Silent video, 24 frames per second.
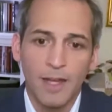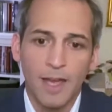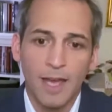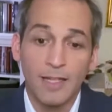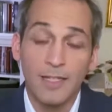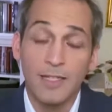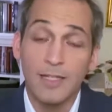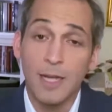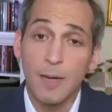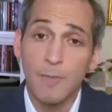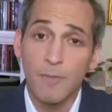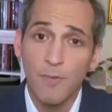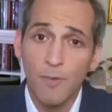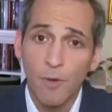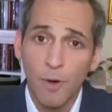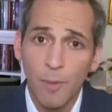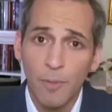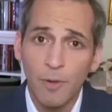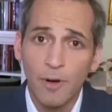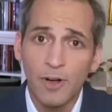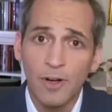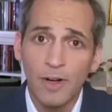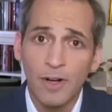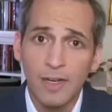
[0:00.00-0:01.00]
And some
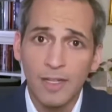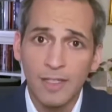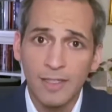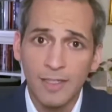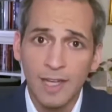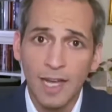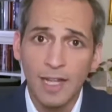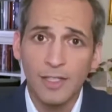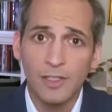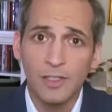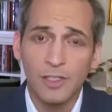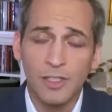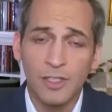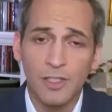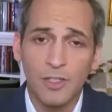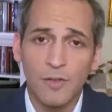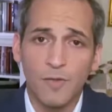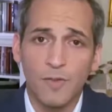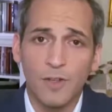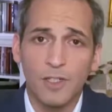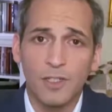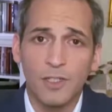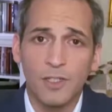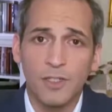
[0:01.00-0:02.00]
former intelligence
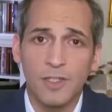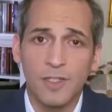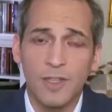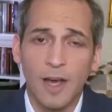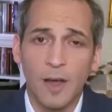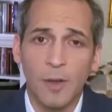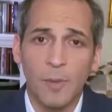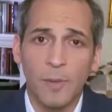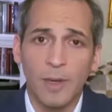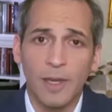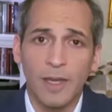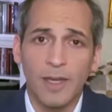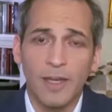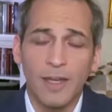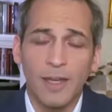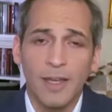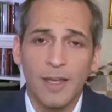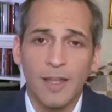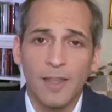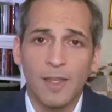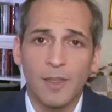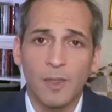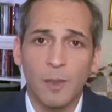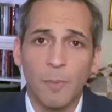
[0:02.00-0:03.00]
officials tell me
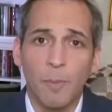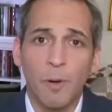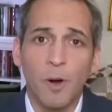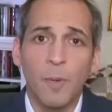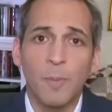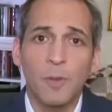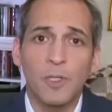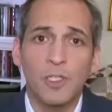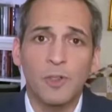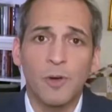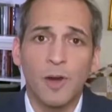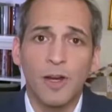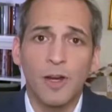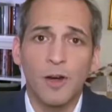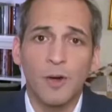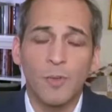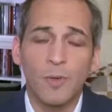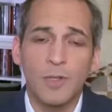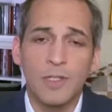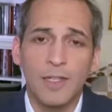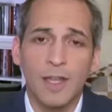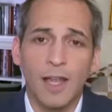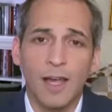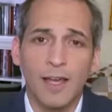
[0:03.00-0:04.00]
that the perpetrator
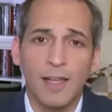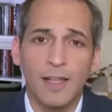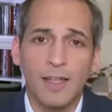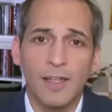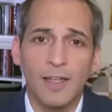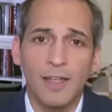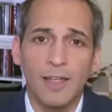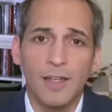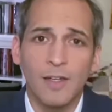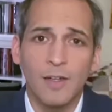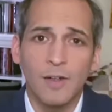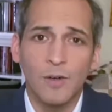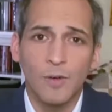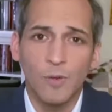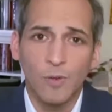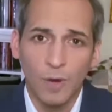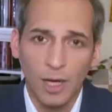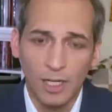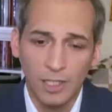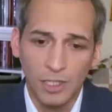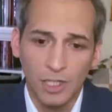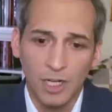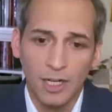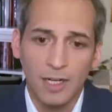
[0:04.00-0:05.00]
was likely
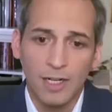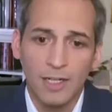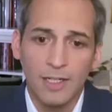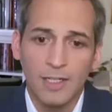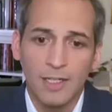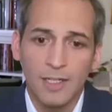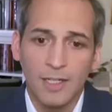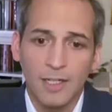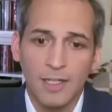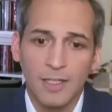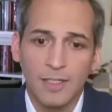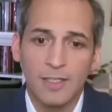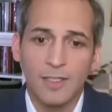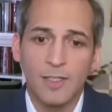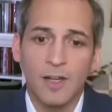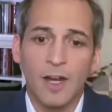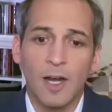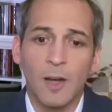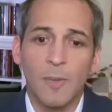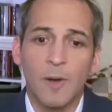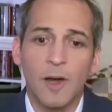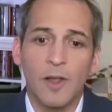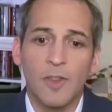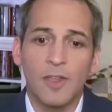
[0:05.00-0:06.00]
Russia. To
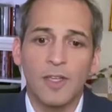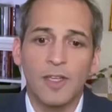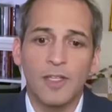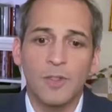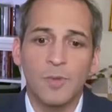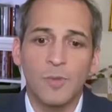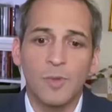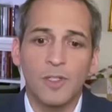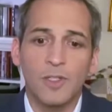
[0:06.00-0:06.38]
talk about this, we